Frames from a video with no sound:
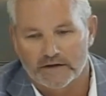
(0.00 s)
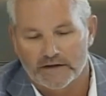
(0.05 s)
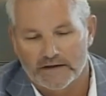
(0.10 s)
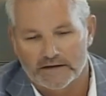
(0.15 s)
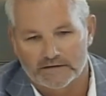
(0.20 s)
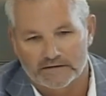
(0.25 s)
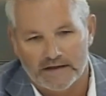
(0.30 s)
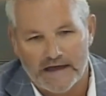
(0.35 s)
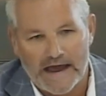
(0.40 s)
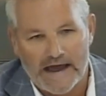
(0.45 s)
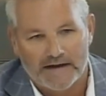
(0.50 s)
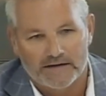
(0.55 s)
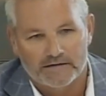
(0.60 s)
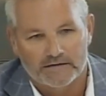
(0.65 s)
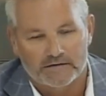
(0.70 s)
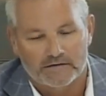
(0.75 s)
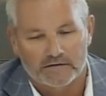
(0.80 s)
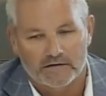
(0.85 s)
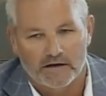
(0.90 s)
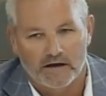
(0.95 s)
Lake has
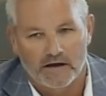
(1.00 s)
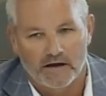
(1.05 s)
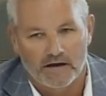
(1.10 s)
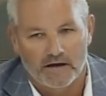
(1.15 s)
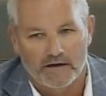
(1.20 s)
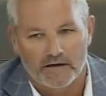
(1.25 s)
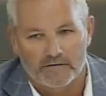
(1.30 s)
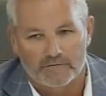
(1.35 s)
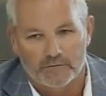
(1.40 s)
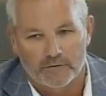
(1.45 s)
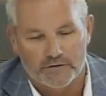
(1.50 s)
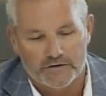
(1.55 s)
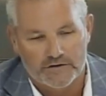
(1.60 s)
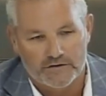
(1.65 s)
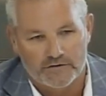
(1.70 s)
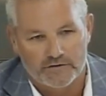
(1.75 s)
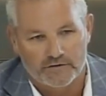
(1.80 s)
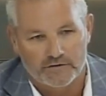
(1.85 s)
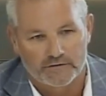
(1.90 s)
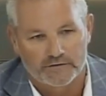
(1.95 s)
lacked for
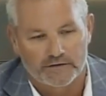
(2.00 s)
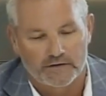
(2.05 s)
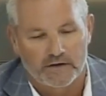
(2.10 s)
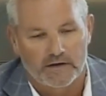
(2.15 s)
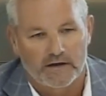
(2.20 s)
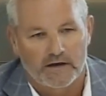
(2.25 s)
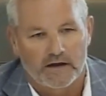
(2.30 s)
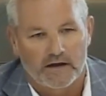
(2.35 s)
years.